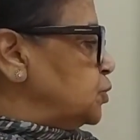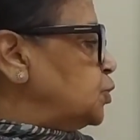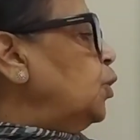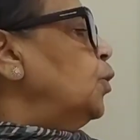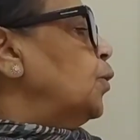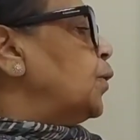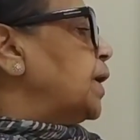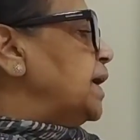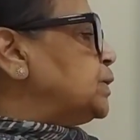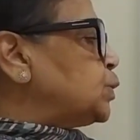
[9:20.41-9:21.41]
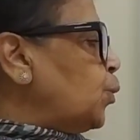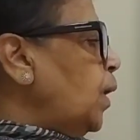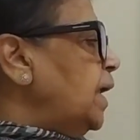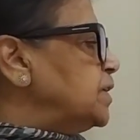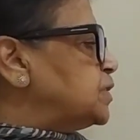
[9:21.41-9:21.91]
So k
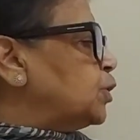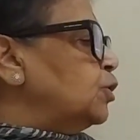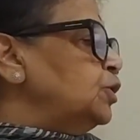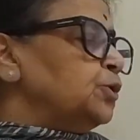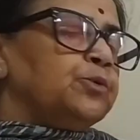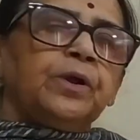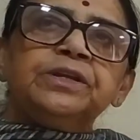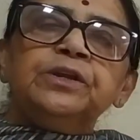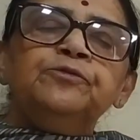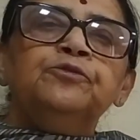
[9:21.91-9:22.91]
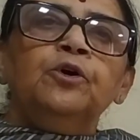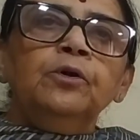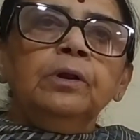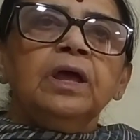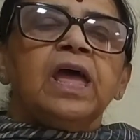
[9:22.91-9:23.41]
square is equal to
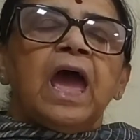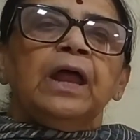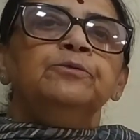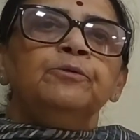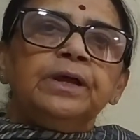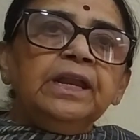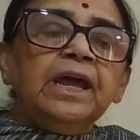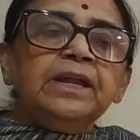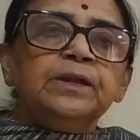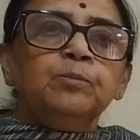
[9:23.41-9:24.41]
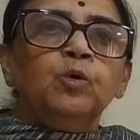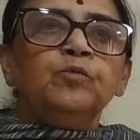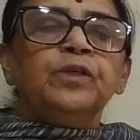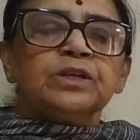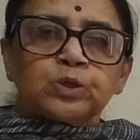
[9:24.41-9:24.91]
24, and when I
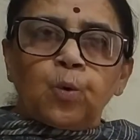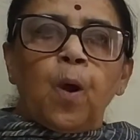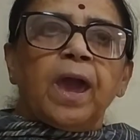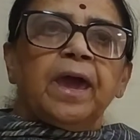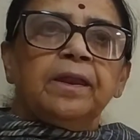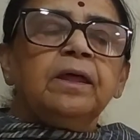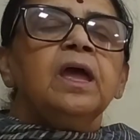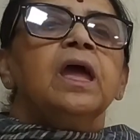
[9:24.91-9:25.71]
remove the square,